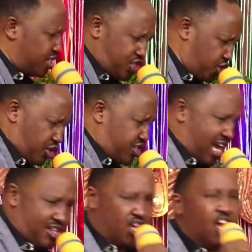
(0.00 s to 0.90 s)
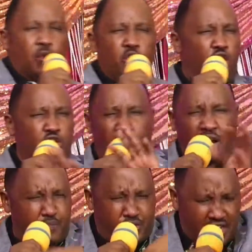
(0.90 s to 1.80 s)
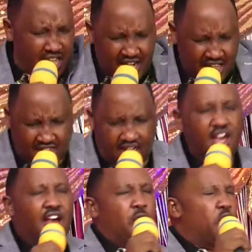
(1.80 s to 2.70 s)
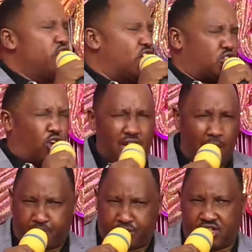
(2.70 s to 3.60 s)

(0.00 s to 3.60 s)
decision's hands will not collapse in anything will not collapse